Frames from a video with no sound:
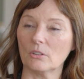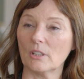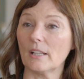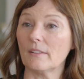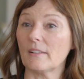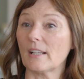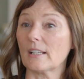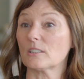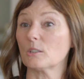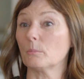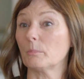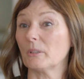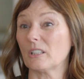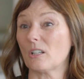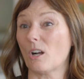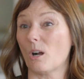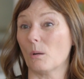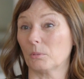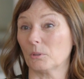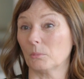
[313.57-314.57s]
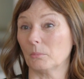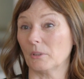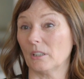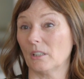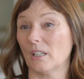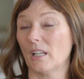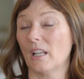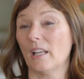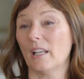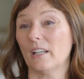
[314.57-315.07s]
And that's a big compliment.
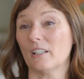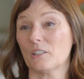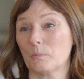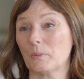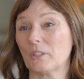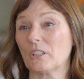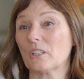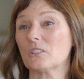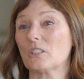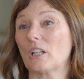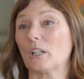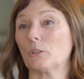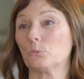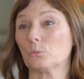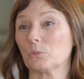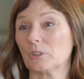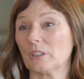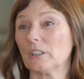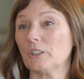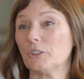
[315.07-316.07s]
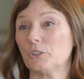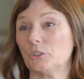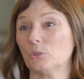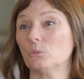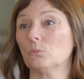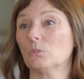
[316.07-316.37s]
Huge. And it's because I really do